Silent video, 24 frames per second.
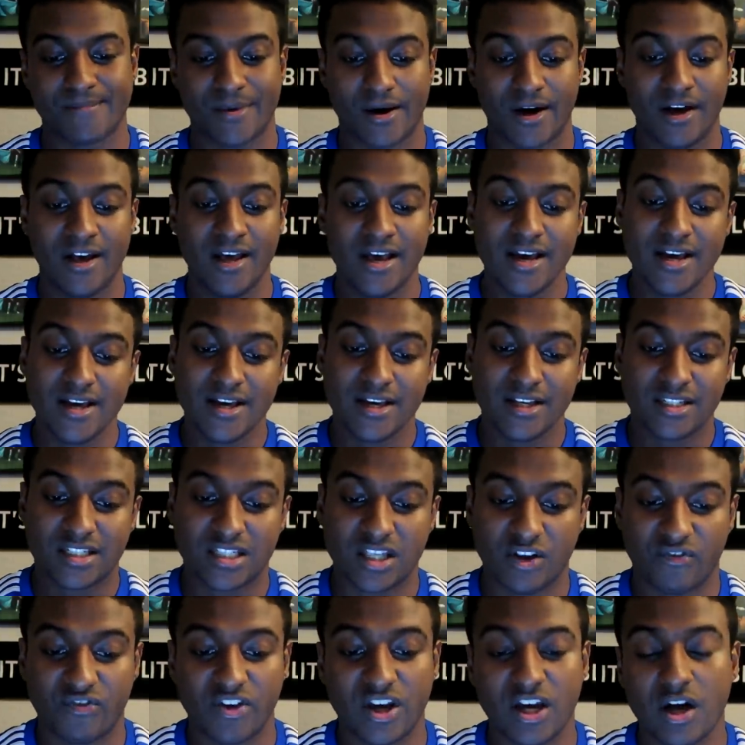But
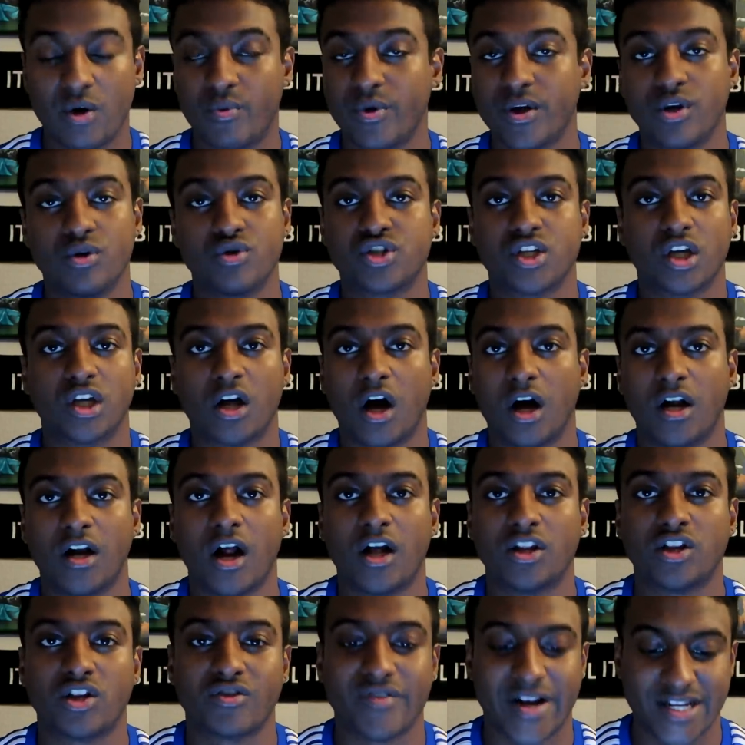Sevilla, we also can't
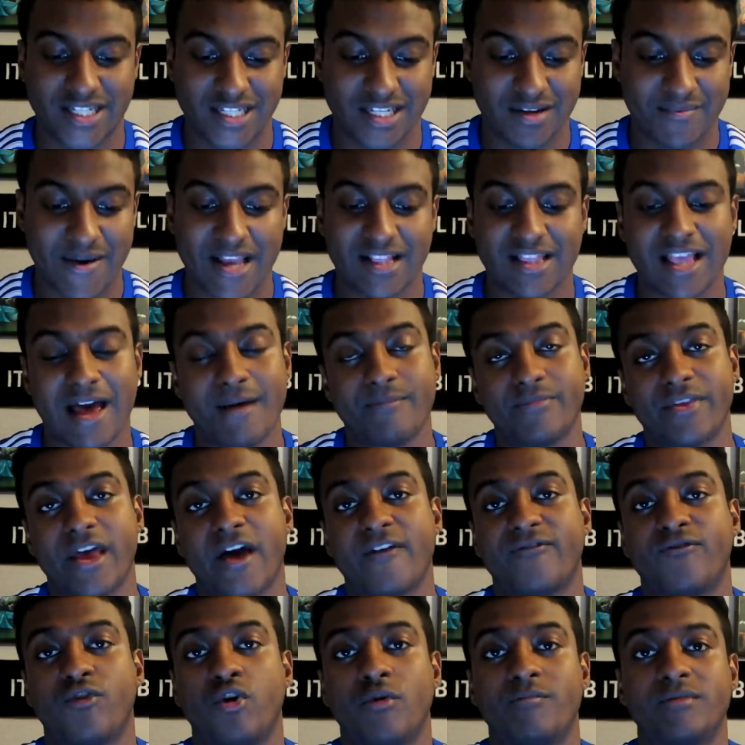underestimate them.
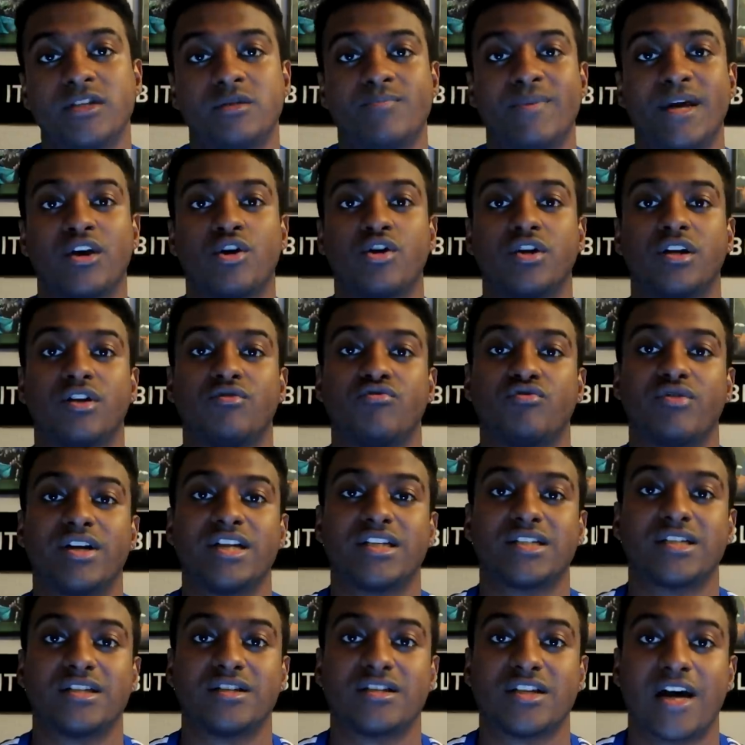Their form has been good in
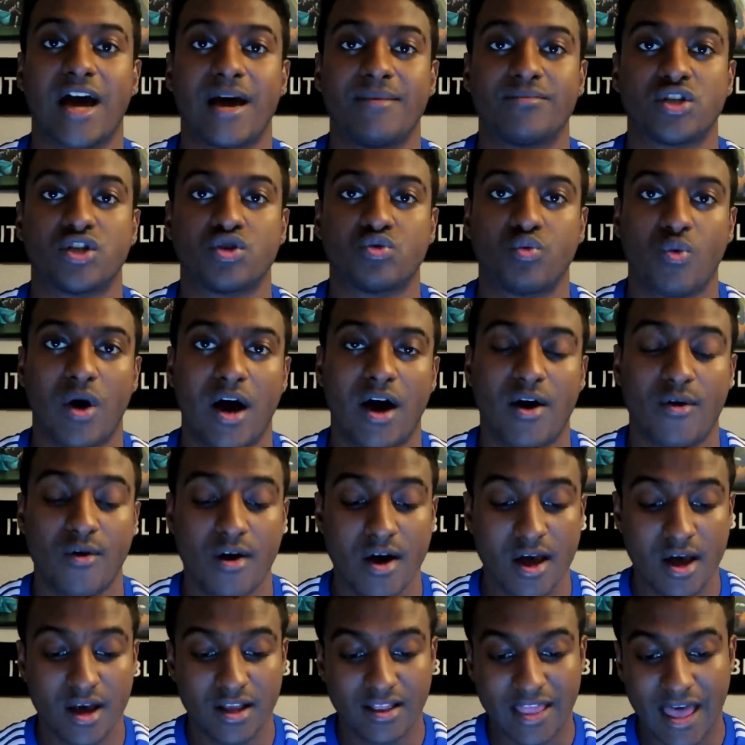recent times as well.